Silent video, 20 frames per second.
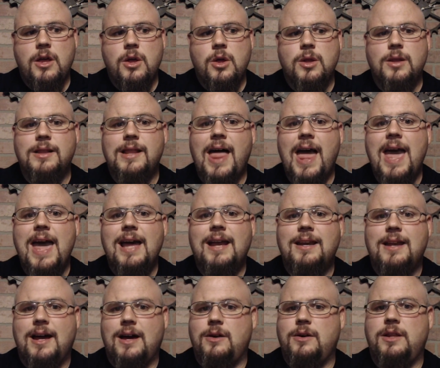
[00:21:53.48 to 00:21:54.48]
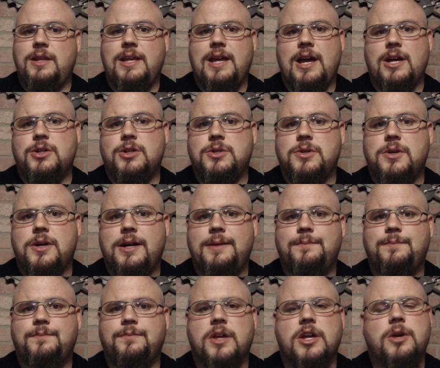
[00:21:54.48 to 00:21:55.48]
Lay it down in the ashtray.
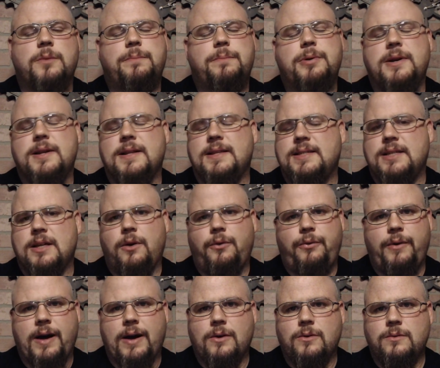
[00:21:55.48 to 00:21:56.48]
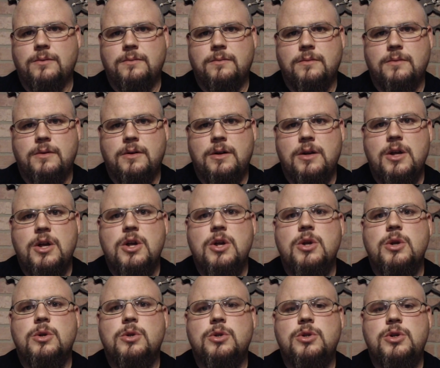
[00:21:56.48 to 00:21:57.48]
It'll put itself out.
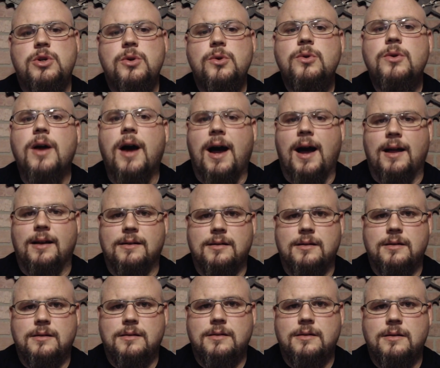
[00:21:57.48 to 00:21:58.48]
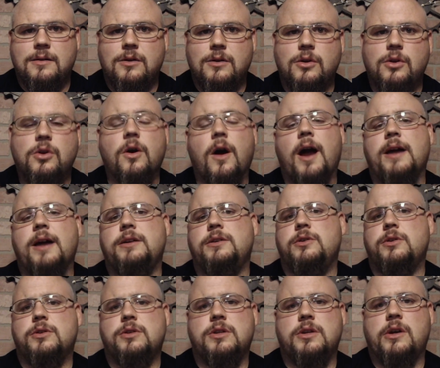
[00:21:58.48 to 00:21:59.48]
Do not grind
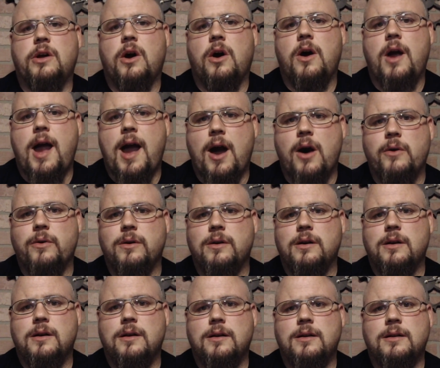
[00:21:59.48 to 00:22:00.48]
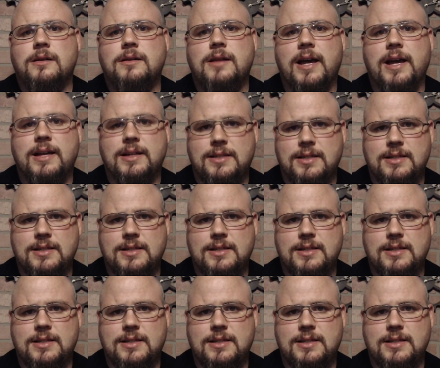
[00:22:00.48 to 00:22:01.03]
your cigar out like it's a